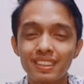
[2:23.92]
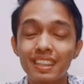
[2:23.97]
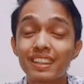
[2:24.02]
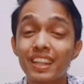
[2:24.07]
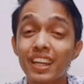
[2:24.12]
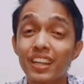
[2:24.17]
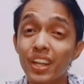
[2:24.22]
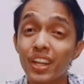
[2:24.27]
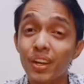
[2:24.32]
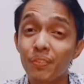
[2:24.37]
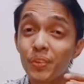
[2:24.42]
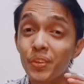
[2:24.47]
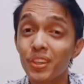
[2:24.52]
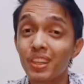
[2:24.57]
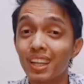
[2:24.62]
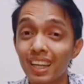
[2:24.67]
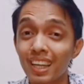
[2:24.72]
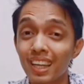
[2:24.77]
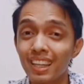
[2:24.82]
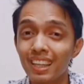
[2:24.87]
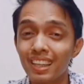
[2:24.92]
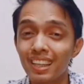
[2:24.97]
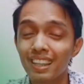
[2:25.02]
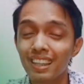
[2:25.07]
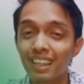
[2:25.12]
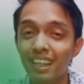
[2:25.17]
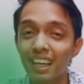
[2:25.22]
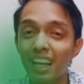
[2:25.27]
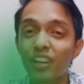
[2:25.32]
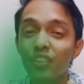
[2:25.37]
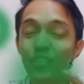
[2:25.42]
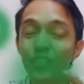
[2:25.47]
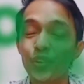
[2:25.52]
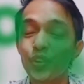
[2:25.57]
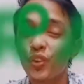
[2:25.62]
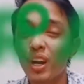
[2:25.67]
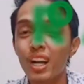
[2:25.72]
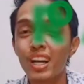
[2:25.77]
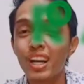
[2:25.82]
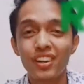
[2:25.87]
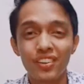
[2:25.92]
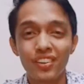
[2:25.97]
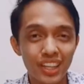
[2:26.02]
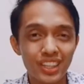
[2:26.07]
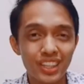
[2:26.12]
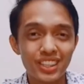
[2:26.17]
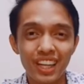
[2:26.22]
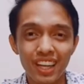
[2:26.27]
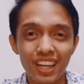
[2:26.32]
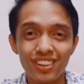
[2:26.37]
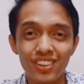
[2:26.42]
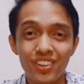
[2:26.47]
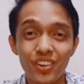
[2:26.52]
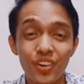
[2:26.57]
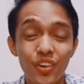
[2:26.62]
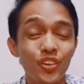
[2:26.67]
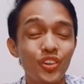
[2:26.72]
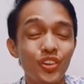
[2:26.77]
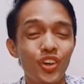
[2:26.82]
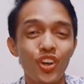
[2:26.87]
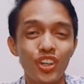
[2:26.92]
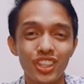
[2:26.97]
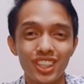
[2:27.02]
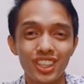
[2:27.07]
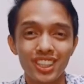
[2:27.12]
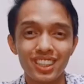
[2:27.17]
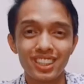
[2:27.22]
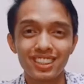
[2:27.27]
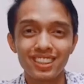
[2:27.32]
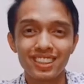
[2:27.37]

Then, number three, do a garage sale or auction.